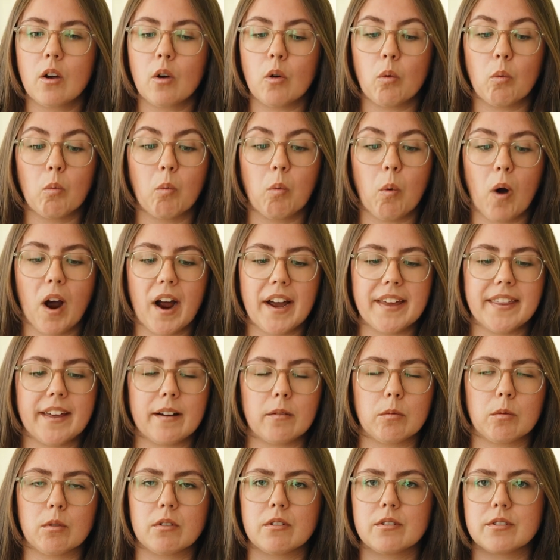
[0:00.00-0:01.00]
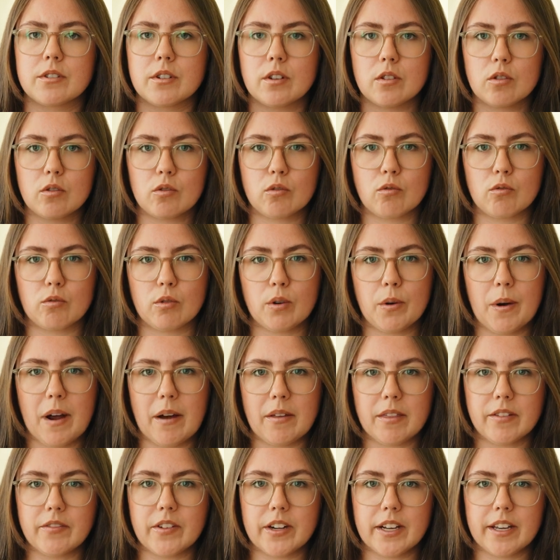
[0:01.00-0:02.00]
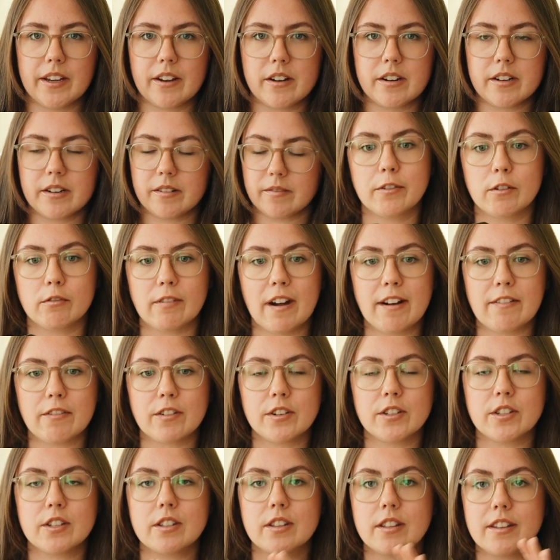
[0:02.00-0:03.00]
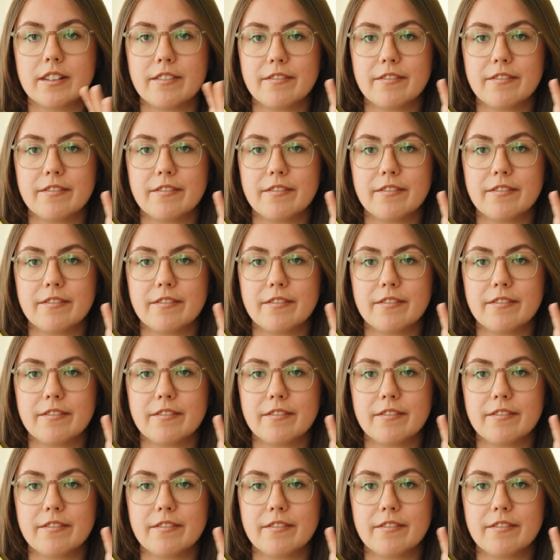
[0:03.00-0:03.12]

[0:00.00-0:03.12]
why that was throughout the video. For reference, the